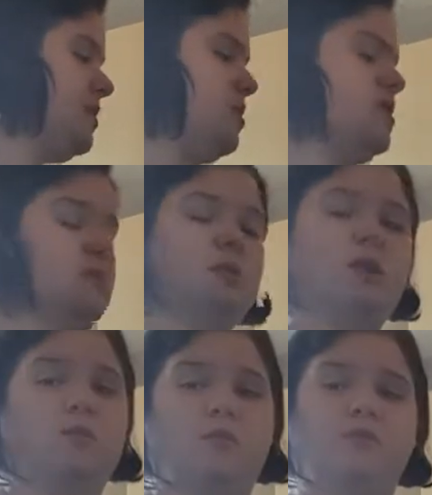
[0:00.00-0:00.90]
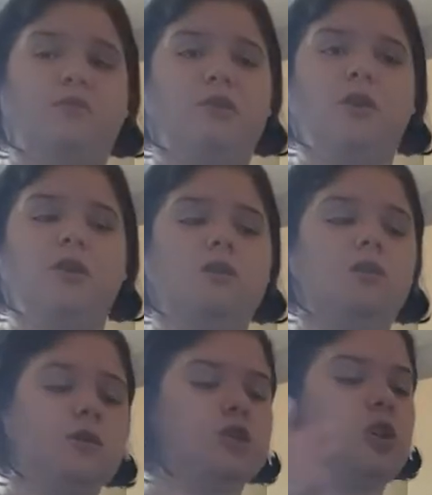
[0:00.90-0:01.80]
put some aluminum foil
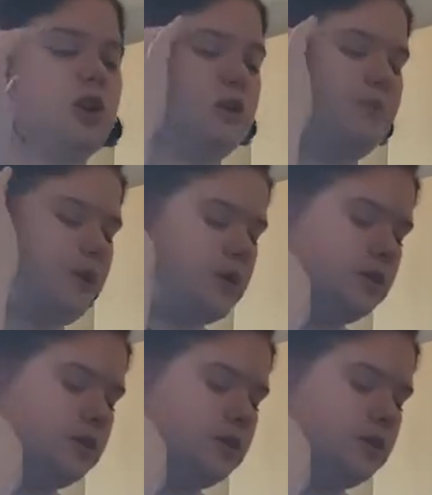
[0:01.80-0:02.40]
on top,